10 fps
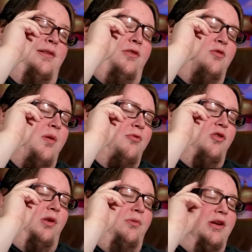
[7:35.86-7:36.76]
you remember
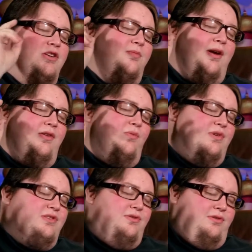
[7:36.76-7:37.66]
earlier when I talked about how the
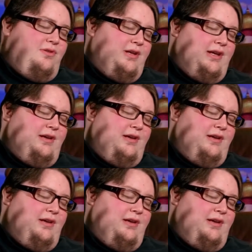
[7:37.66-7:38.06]
wizard